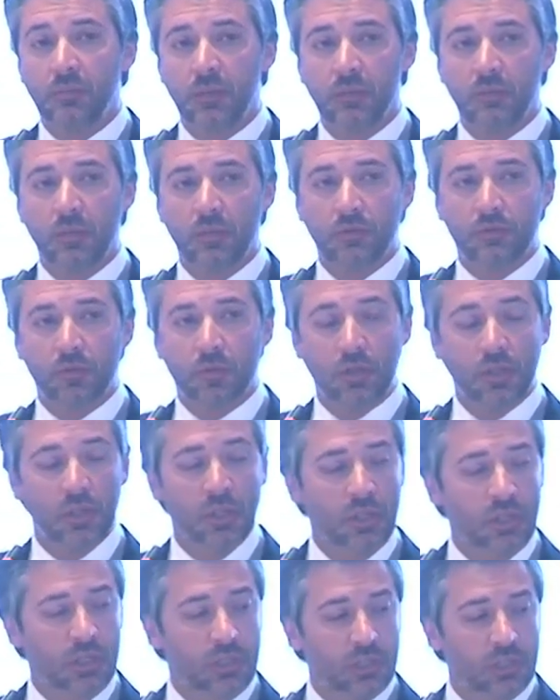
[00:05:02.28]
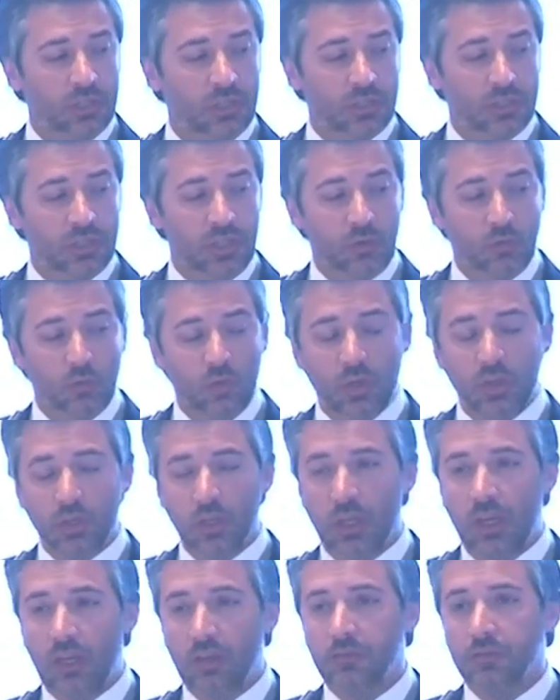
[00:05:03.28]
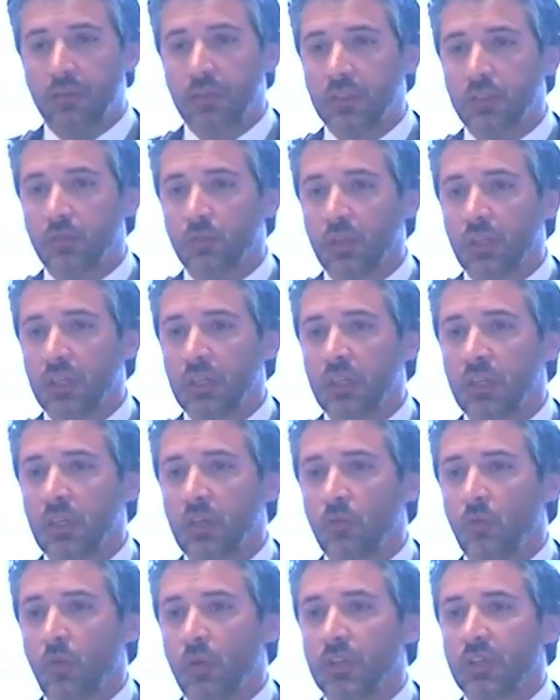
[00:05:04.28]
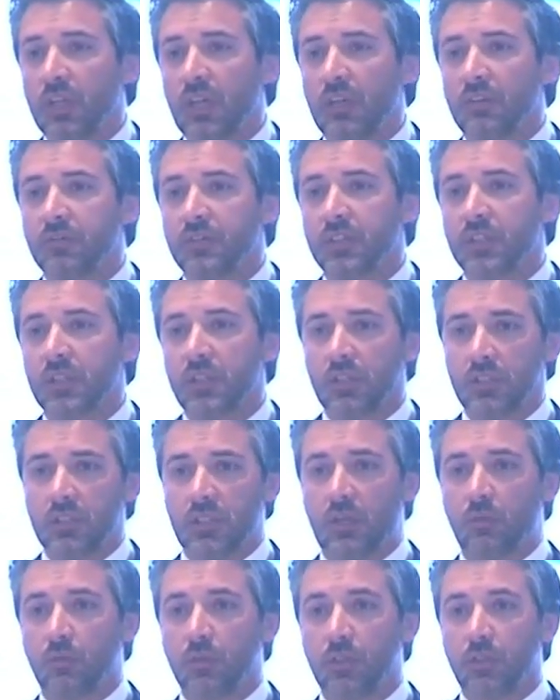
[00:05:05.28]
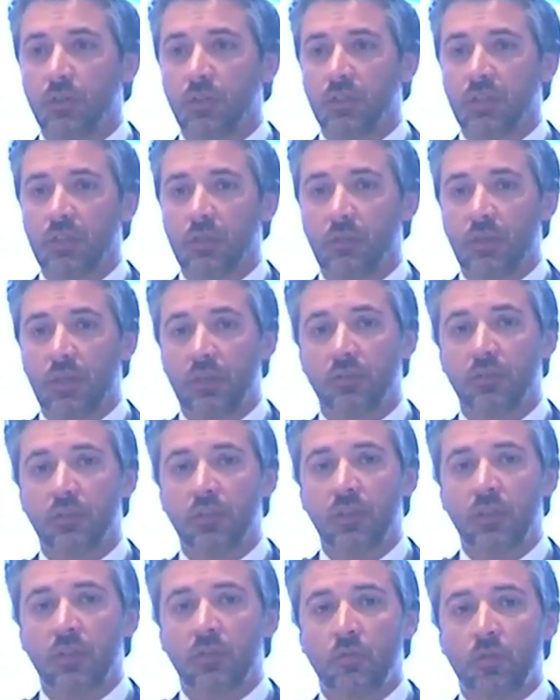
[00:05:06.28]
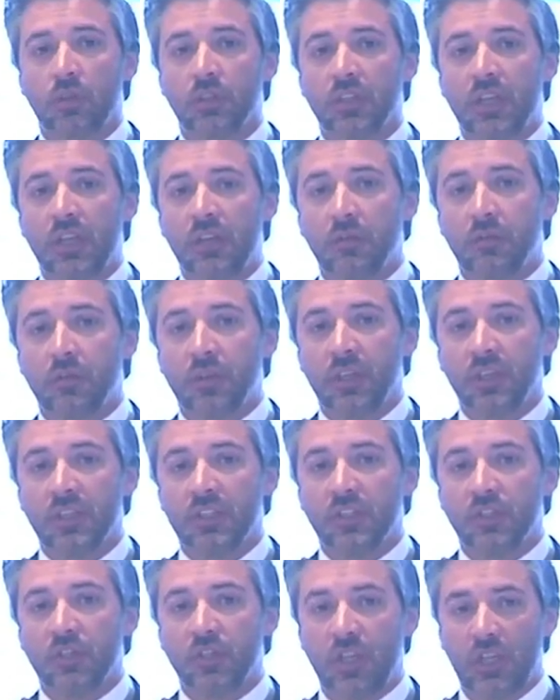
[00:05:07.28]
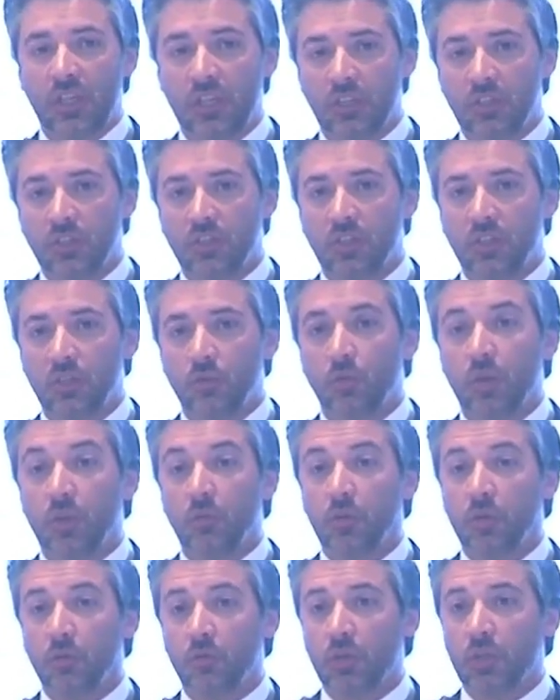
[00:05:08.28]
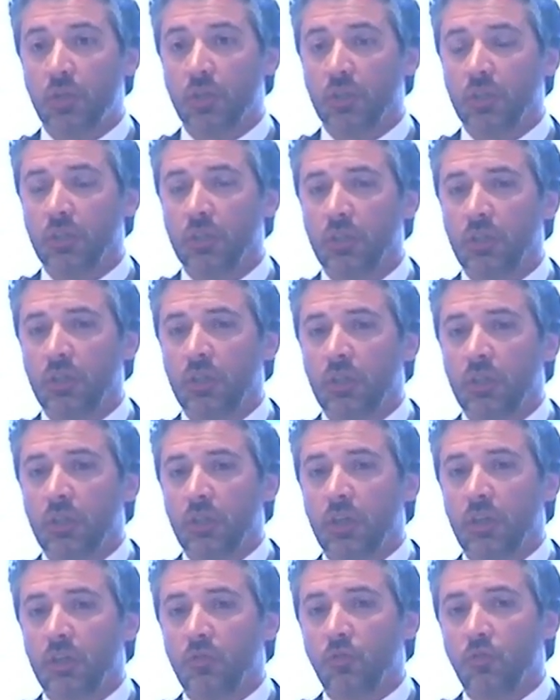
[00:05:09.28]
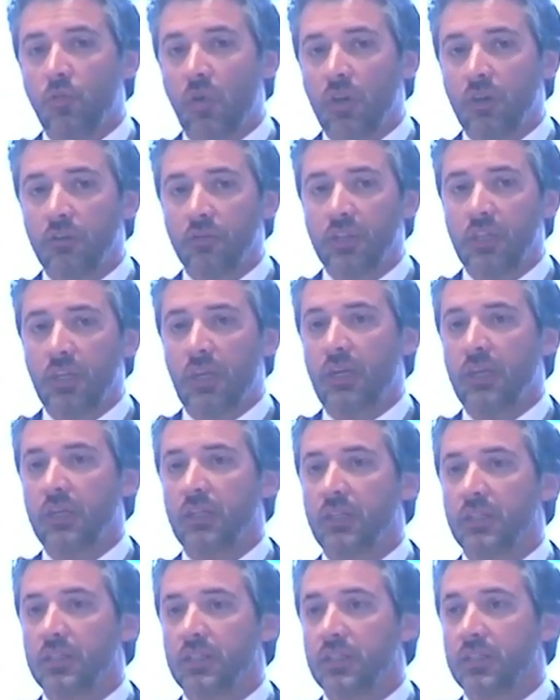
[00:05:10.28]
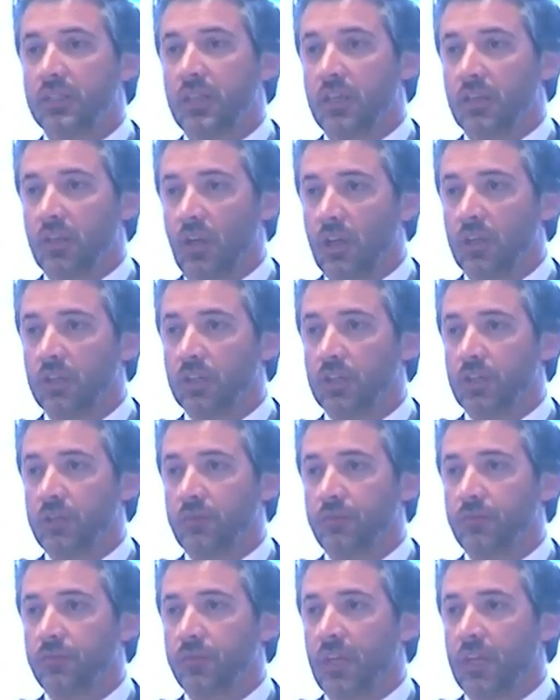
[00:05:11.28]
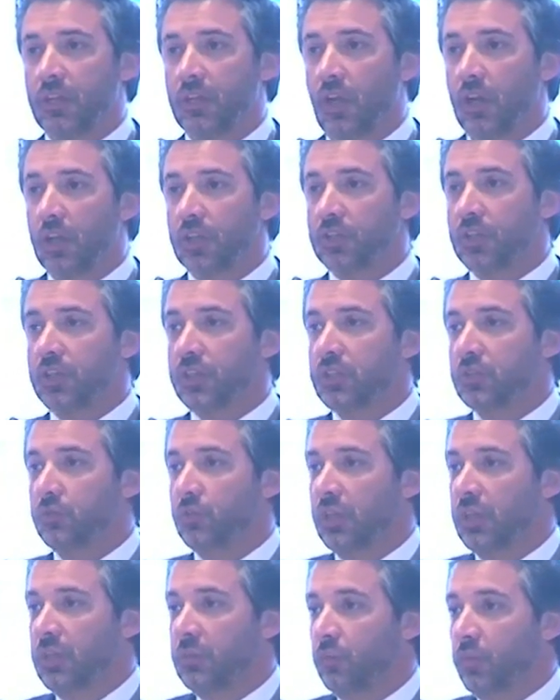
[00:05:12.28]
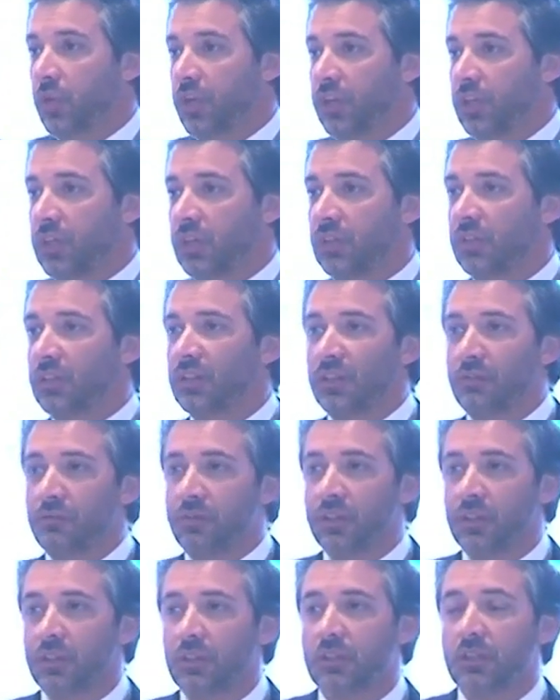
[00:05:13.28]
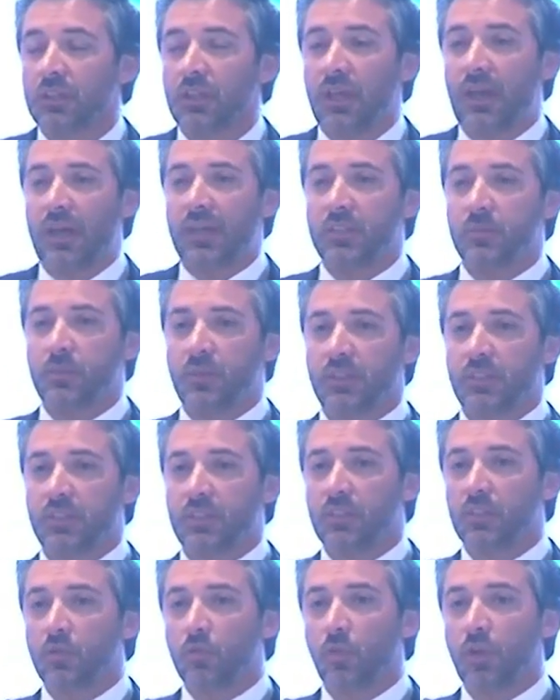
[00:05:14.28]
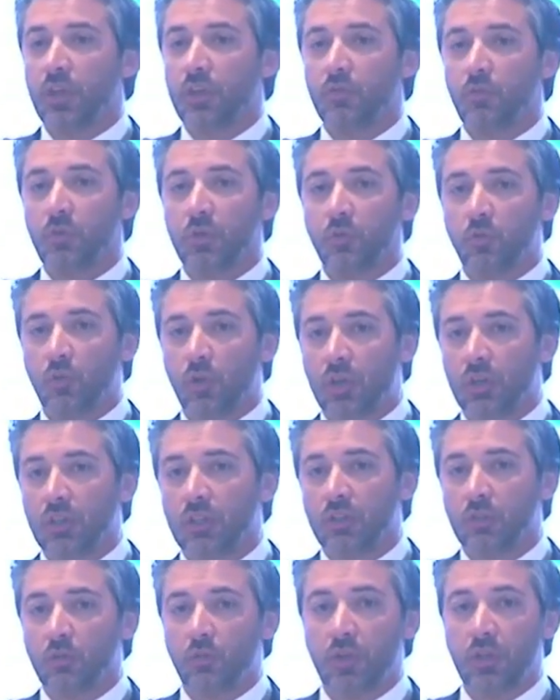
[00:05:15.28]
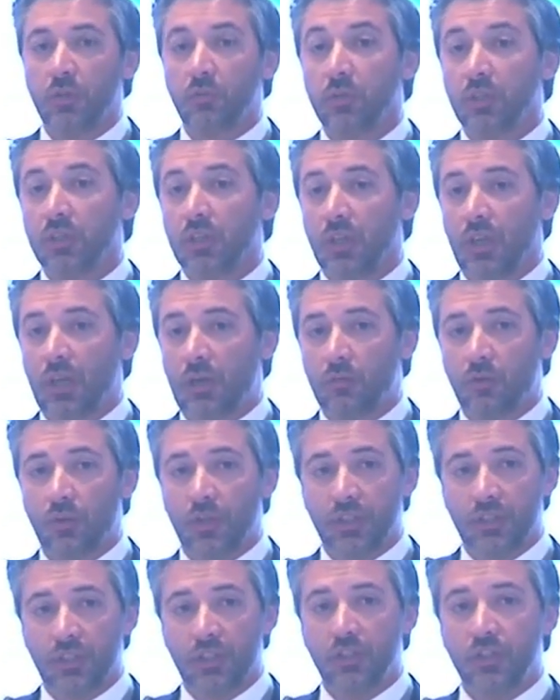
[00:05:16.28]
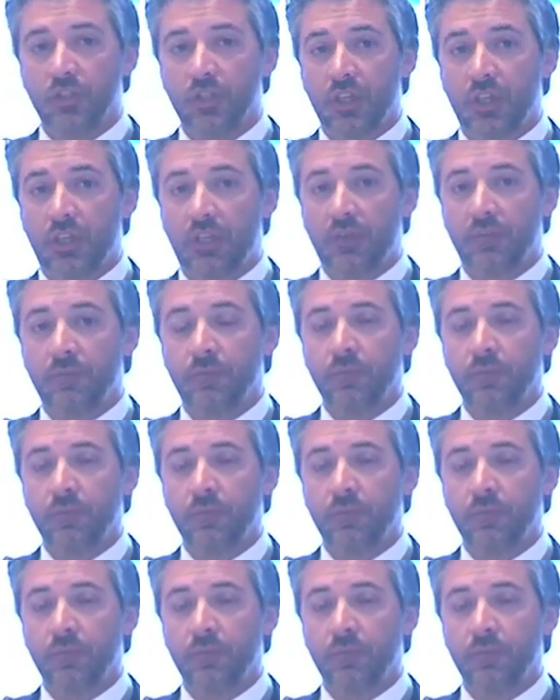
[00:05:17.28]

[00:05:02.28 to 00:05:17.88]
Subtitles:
people for their work life is really what kind of skills are we talking about? What kind of things changed in the way we work? And one of the angles is technology. Technology is really bringing different aspects in the way we work, the way we collaborate and share.